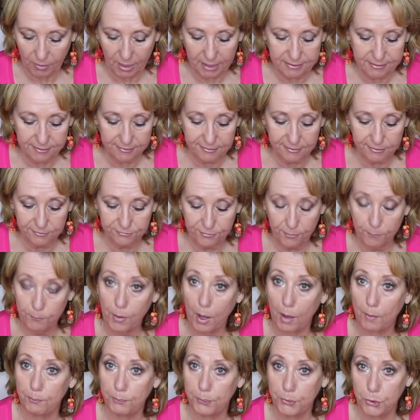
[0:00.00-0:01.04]
and this is
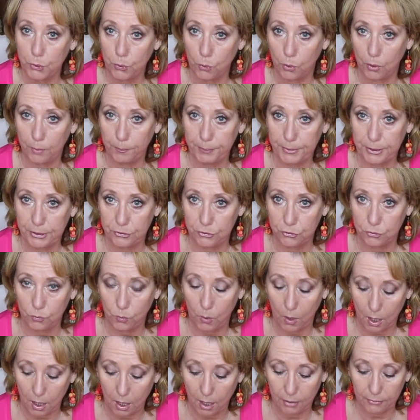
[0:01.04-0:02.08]
from PUR
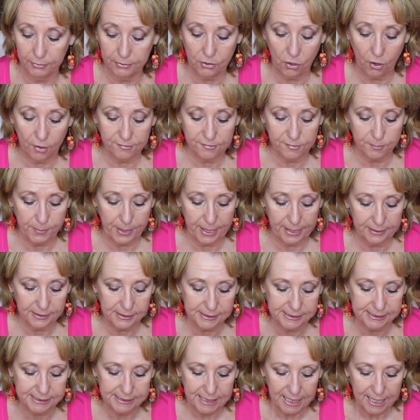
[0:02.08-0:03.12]
P-U-R
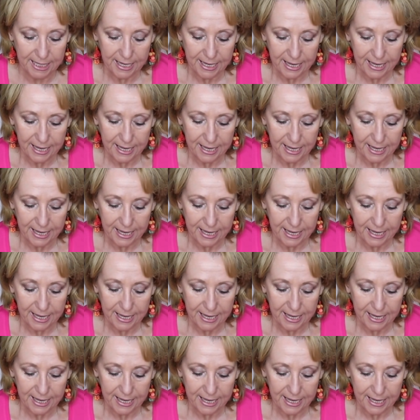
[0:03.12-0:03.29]
Cosmetics